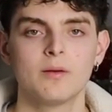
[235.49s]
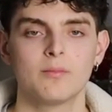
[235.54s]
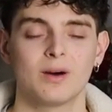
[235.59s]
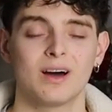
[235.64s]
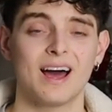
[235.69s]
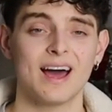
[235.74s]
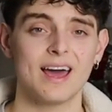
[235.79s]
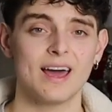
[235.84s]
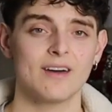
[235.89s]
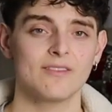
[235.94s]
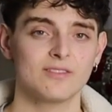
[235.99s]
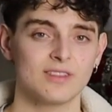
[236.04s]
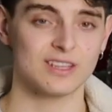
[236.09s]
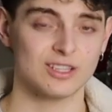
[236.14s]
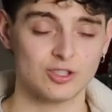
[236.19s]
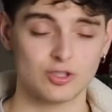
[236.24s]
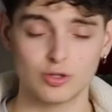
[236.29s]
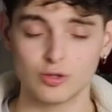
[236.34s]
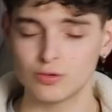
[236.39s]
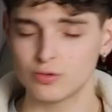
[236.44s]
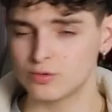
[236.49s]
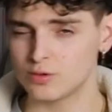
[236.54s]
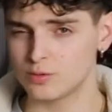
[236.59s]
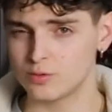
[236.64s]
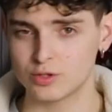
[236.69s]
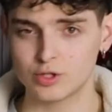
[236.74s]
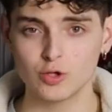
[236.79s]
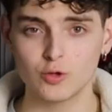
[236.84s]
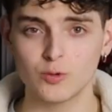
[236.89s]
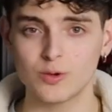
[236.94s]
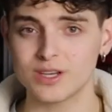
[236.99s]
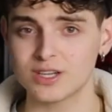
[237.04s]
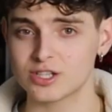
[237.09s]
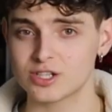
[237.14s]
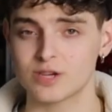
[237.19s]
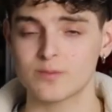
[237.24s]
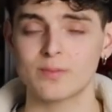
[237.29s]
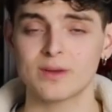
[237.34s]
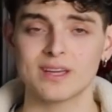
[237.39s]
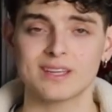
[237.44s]
but I have like two-week
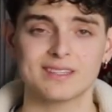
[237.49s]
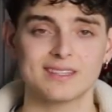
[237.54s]
shipping,